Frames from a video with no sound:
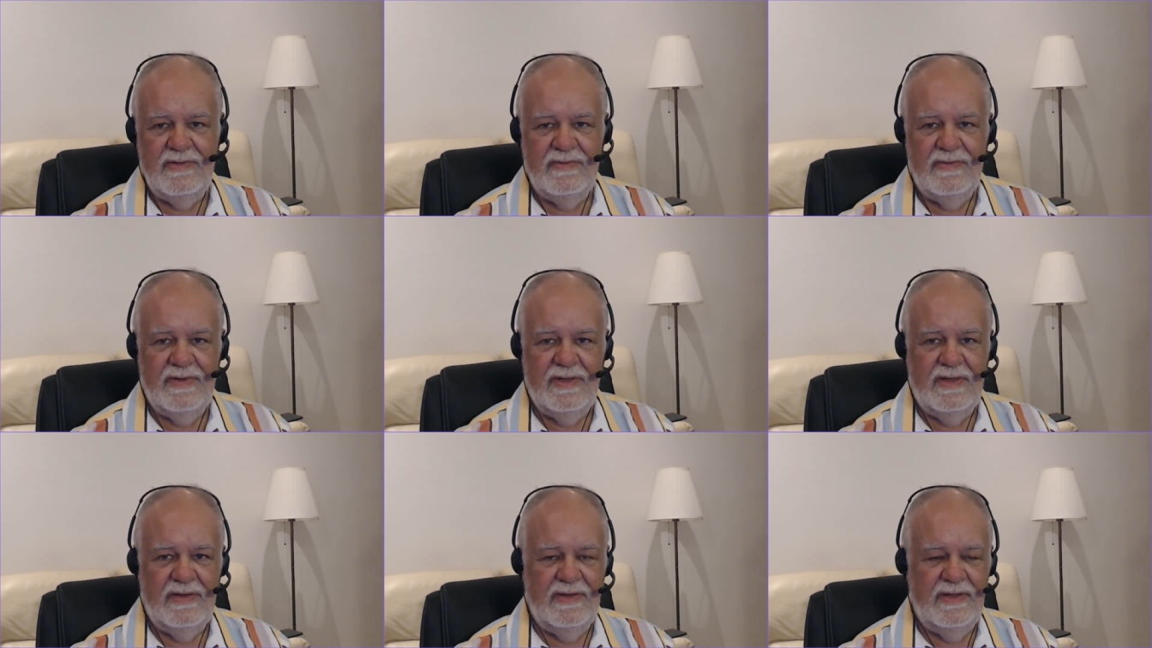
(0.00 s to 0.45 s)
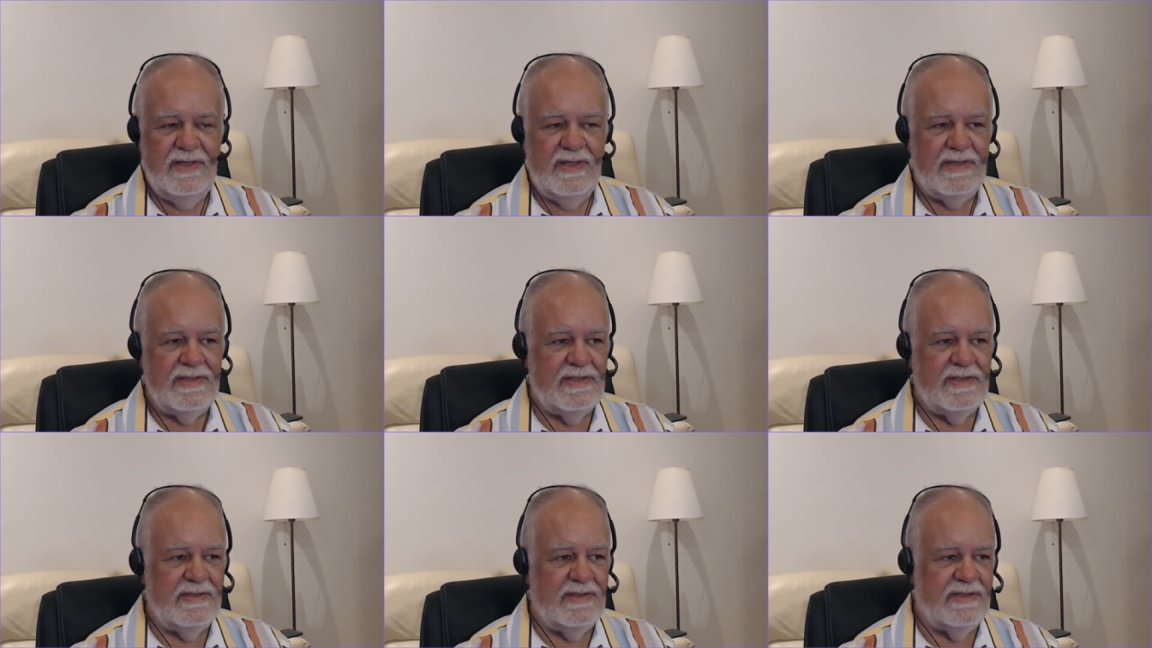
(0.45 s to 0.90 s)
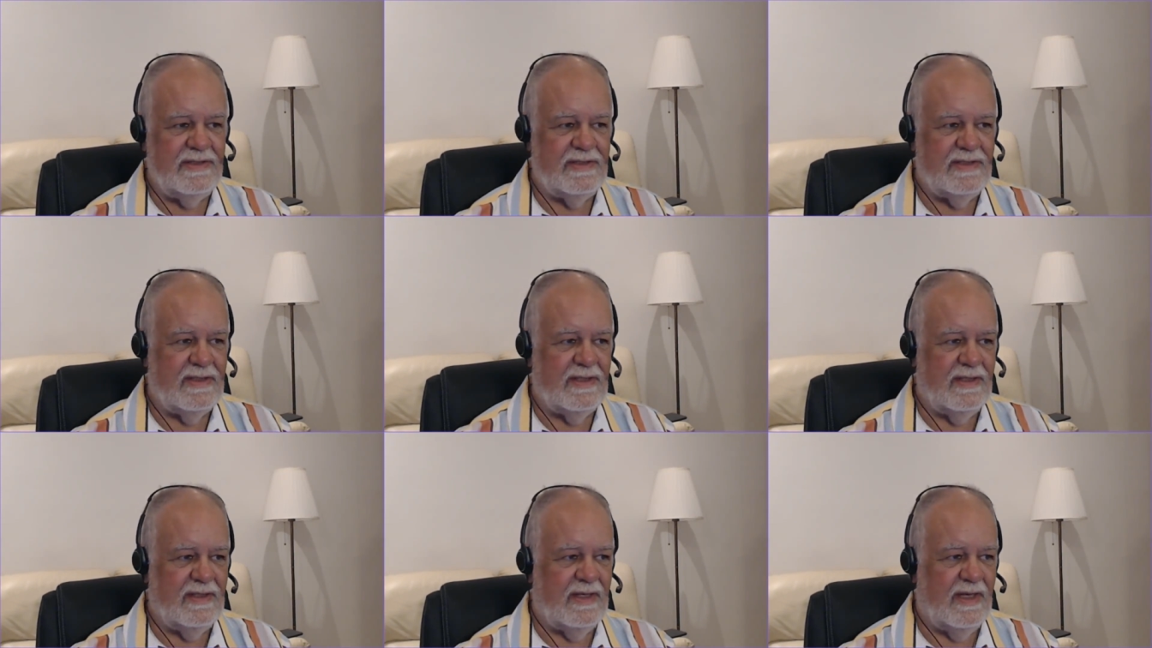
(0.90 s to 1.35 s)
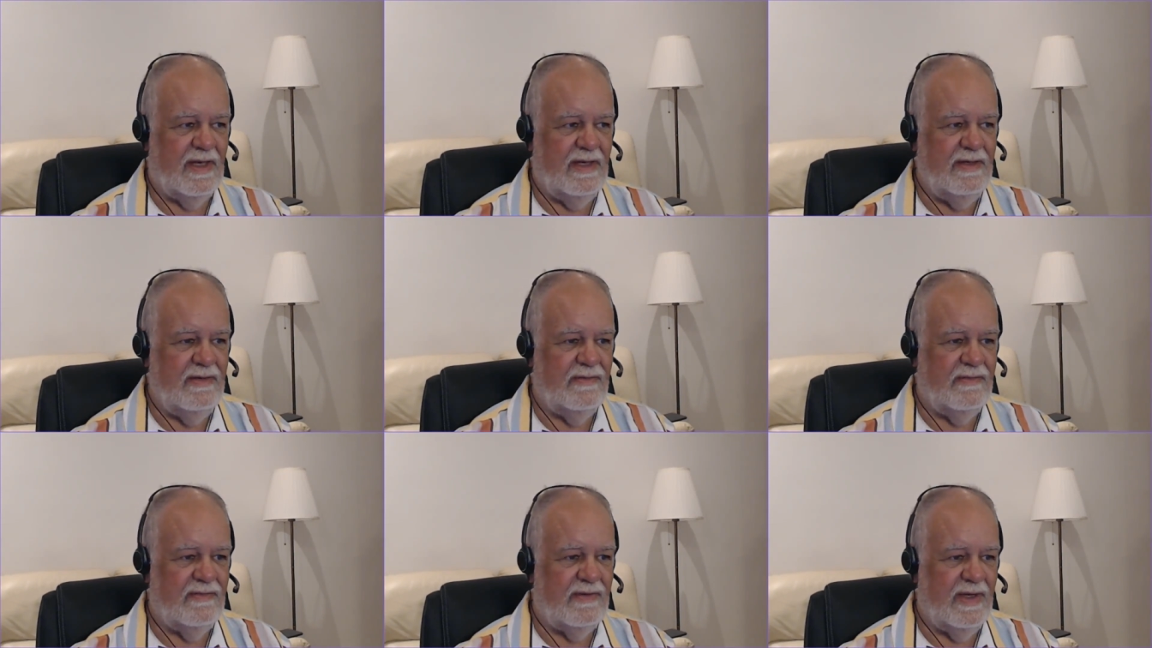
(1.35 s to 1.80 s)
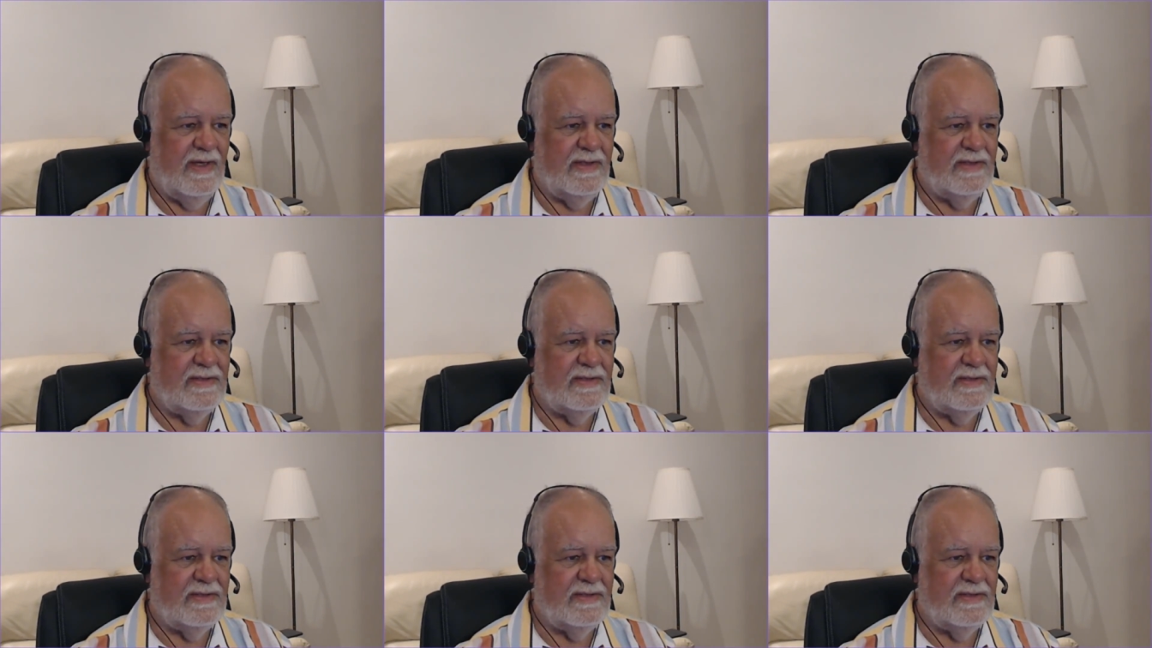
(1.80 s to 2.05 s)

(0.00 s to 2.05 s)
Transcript: well, the nastiness kind of adds